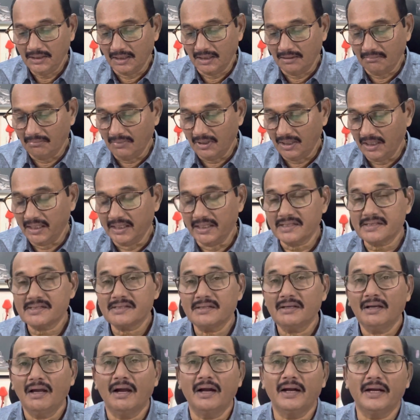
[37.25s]
MLAs
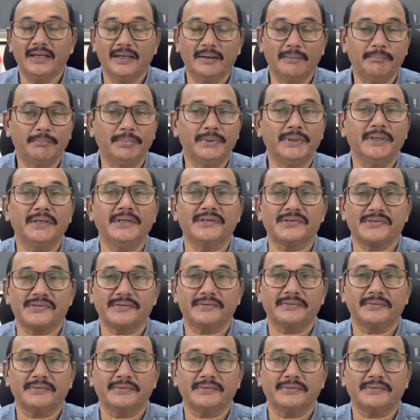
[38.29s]
and MPs.